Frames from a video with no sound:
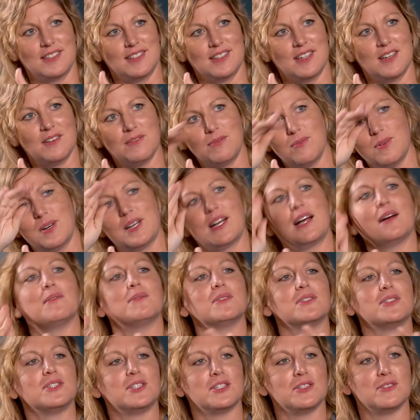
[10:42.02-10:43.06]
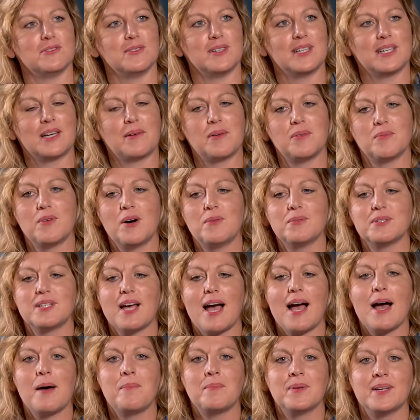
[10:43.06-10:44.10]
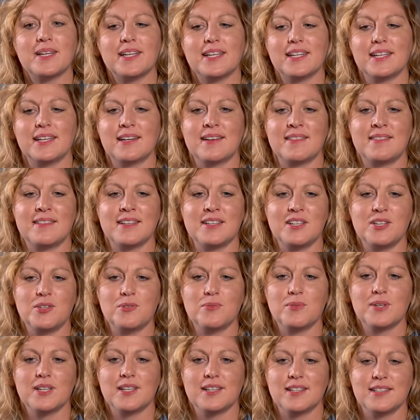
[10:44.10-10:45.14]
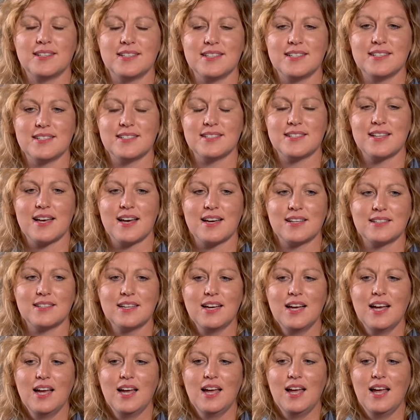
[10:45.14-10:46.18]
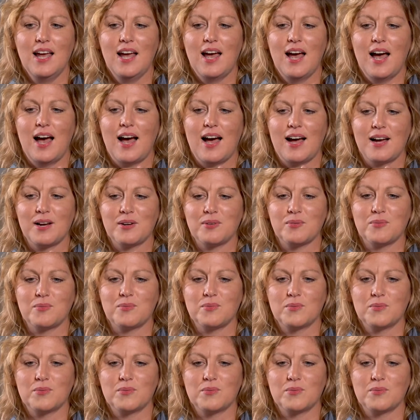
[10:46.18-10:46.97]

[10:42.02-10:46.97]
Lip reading: of what I was doing. I mean, what was happening at the UN is that I